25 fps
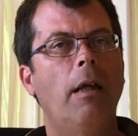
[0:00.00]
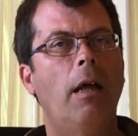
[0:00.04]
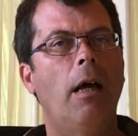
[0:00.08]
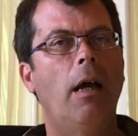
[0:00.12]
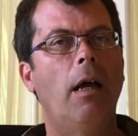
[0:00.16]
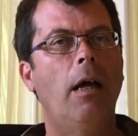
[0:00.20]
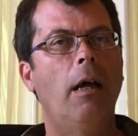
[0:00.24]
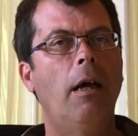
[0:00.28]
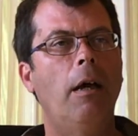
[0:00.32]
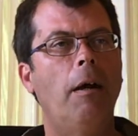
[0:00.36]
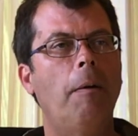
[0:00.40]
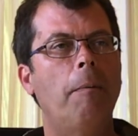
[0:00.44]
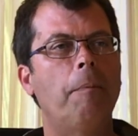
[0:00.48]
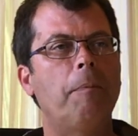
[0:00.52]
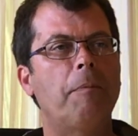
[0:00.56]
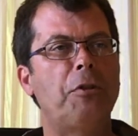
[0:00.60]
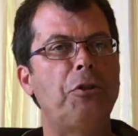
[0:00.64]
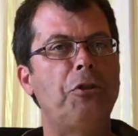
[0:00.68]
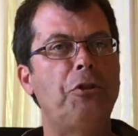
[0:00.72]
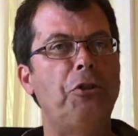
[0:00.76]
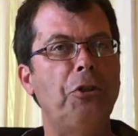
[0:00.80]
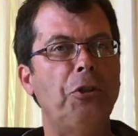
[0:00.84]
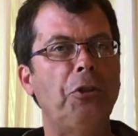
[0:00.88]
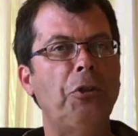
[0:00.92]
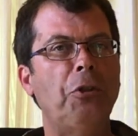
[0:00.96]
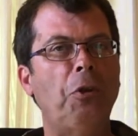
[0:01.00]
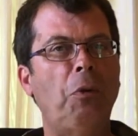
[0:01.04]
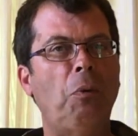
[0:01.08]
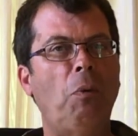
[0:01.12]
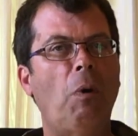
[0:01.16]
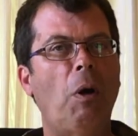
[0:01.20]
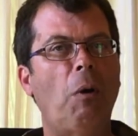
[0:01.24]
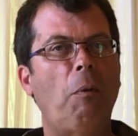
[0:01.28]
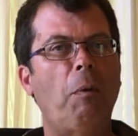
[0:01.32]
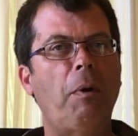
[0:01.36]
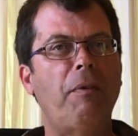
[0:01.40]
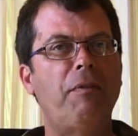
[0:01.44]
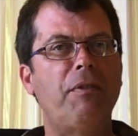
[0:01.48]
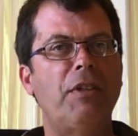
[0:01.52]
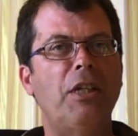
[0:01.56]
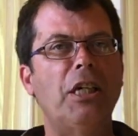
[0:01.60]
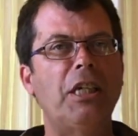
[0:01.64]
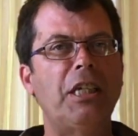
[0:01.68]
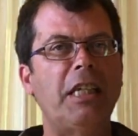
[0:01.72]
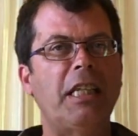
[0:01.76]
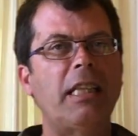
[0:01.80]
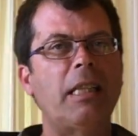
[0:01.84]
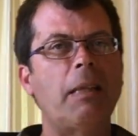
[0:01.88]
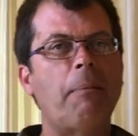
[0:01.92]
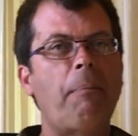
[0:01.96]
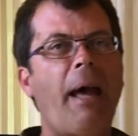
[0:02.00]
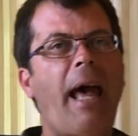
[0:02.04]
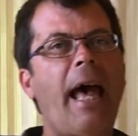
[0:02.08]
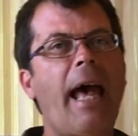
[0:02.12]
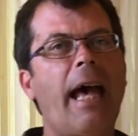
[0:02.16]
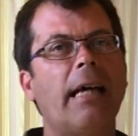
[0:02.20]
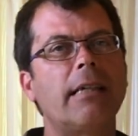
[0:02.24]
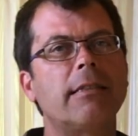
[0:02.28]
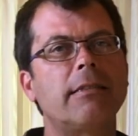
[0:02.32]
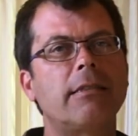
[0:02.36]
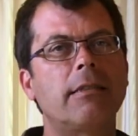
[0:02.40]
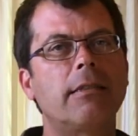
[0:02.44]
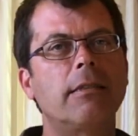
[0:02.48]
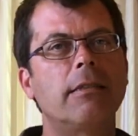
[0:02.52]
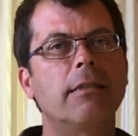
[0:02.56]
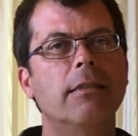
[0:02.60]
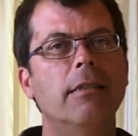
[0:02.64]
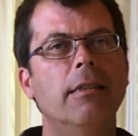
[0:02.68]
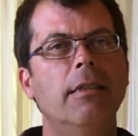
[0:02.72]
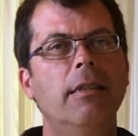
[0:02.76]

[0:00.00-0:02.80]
to what we've done in the past.